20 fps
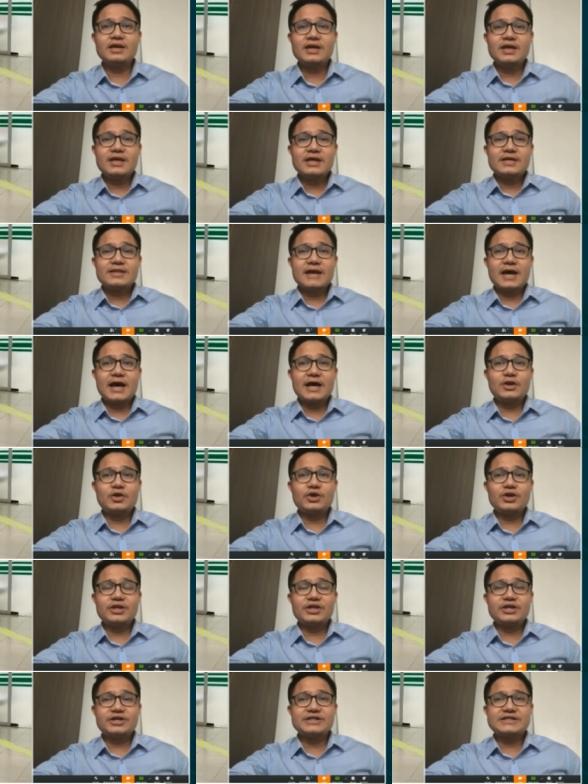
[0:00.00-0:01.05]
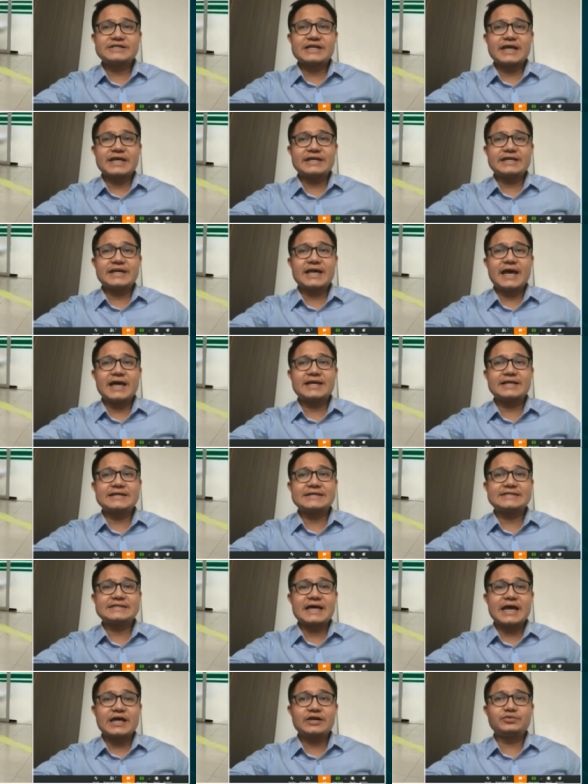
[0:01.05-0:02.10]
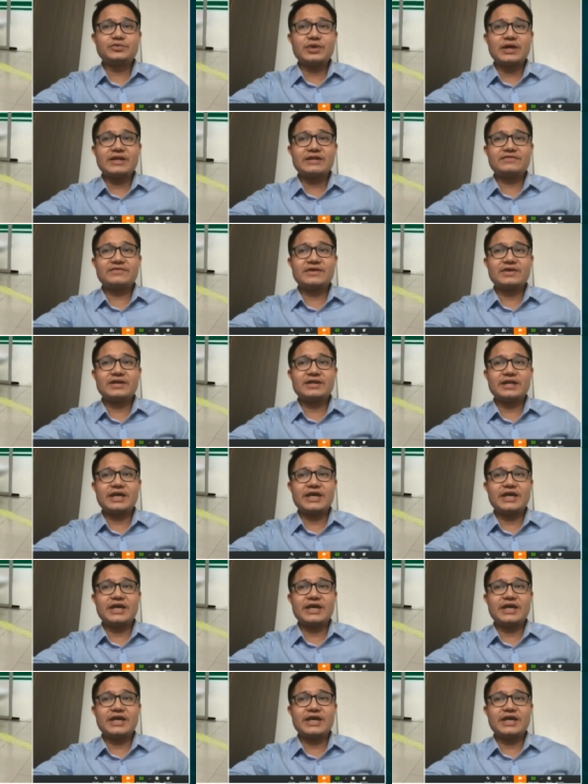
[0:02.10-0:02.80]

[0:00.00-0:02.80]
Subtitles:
The Hanoi leader said he had assigned relevant